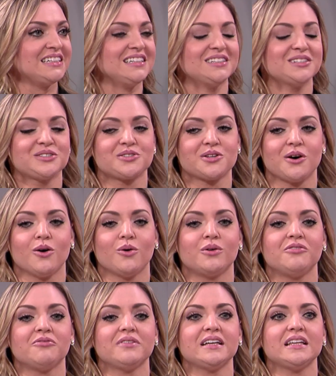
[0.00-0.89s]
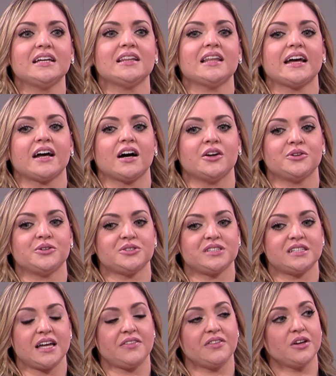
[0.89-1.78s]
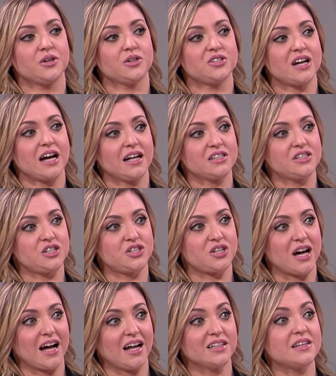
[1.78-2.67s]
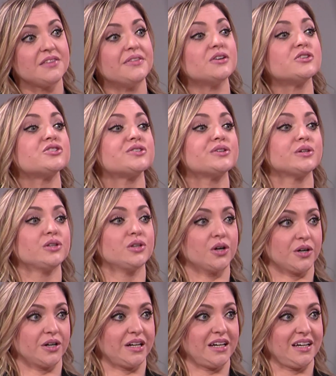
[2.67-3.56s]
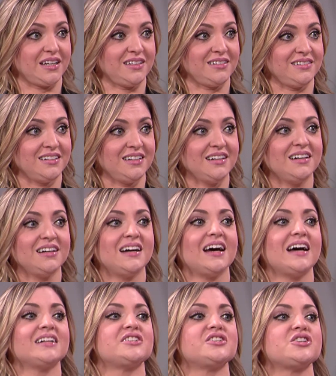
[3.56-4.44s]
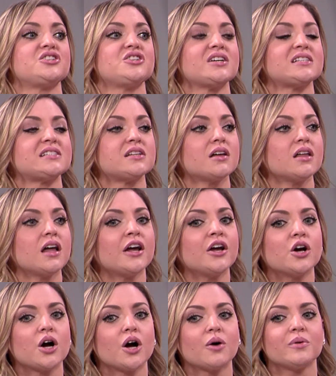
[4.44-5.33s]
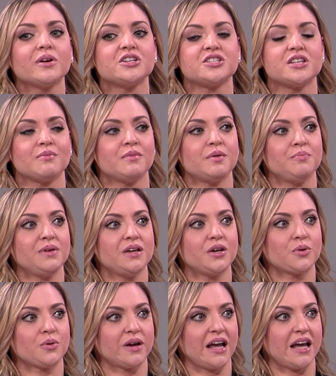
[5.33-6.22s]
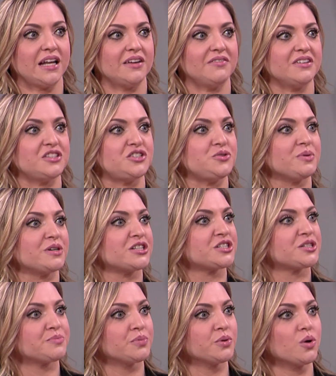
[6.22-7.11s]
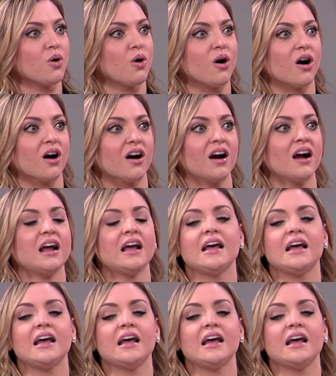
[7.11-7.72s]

So to really like understand that your child's a child and they're still learning, and to just encourage them to be creative and to explore.